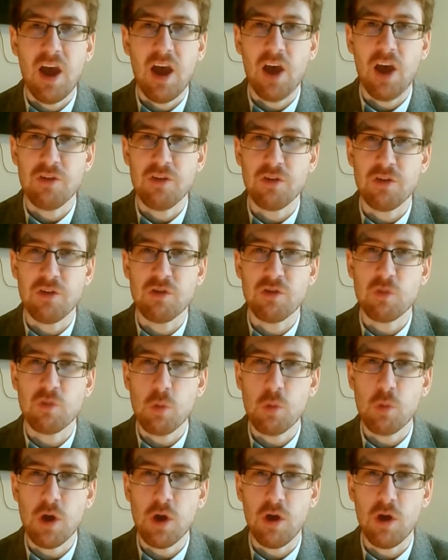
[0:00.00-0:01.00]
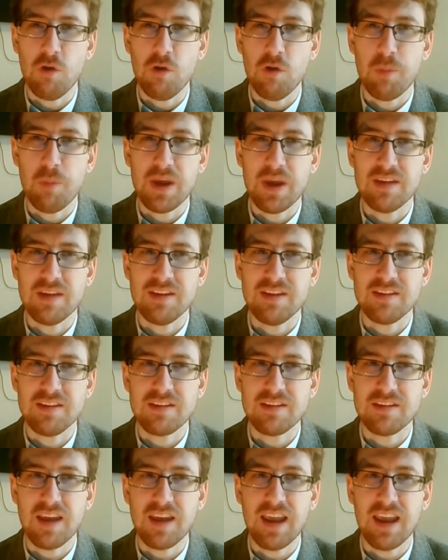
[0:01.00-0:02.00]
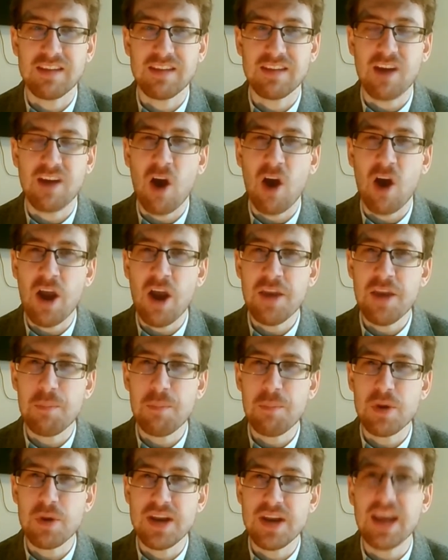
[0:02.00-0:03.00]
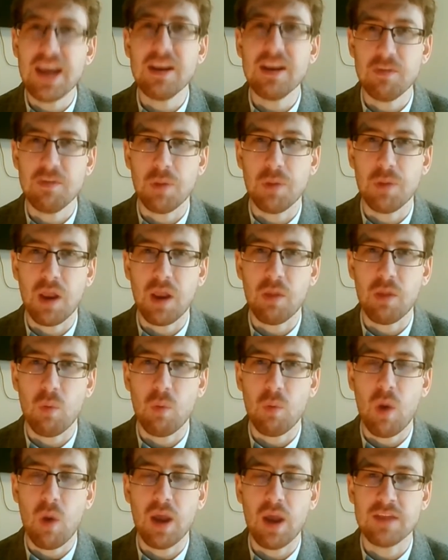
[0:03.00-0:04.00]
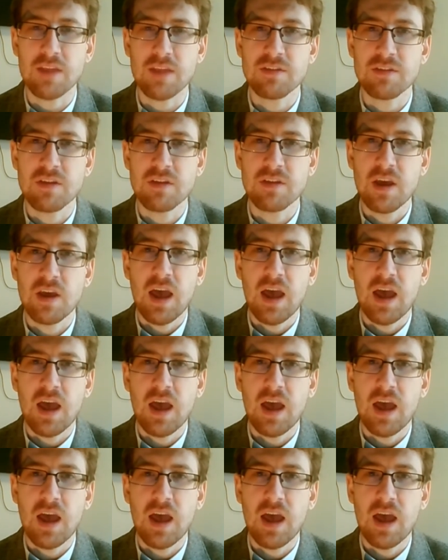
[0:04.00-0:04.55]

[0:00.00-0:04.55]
as a swerve because it's it's kind of predictable otherwise.